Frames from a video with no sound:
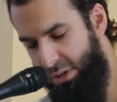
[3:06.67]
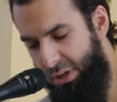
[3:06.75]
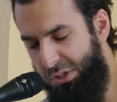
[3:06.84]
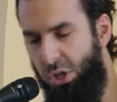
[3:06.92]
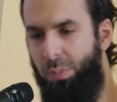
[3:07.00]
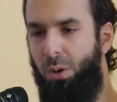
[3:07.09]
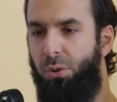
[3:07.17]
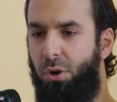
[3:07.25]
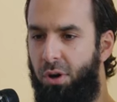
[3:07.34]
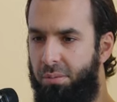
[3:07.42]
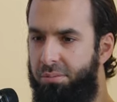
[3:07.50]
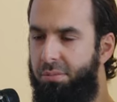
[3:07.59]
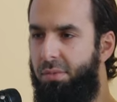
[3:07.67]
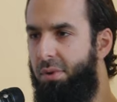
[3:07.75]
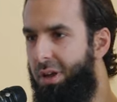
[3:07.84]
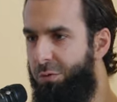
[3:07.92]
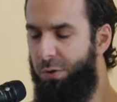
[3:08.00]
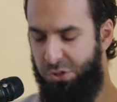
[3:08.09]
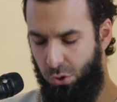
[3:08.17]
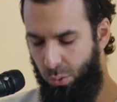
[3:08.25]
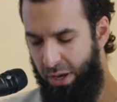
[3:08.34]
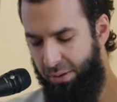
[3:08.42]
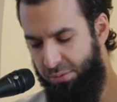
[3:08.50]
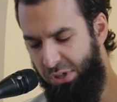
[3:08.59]
He's going to be with her in a physical
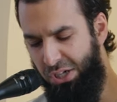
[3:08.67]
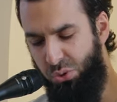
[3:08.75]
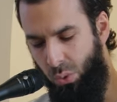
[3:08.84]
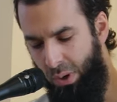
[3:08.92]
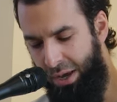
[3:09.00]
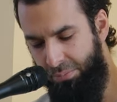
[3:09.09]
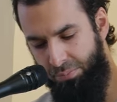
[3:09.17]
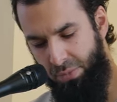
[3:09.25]
way, sexual way.